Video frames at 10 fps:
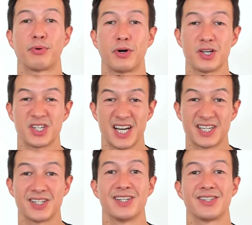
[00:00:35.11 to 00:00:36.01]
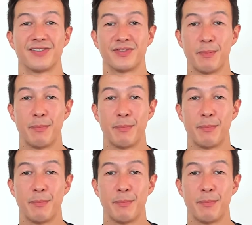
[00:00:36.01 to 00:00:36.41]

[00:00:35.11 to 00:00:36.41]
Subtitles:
processes of the